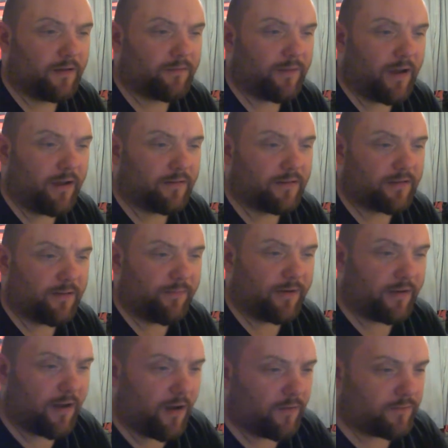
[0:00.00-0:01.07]
So some
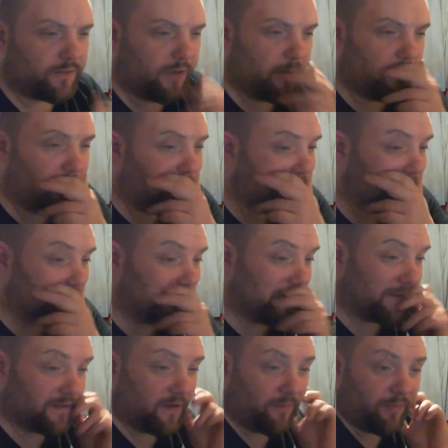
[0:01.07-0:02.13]
of the cold steel walking
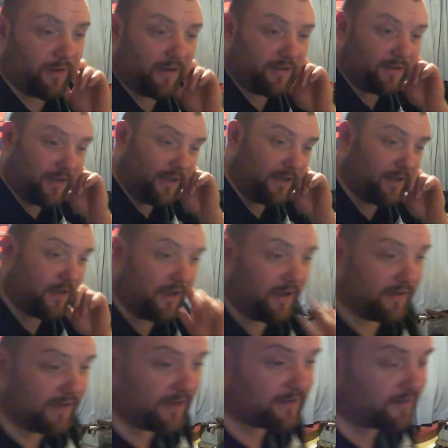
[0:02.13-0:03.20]
chicks are pretty sick.
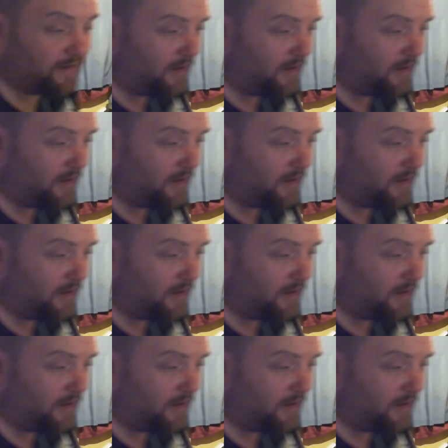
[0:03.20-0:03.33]
Yes,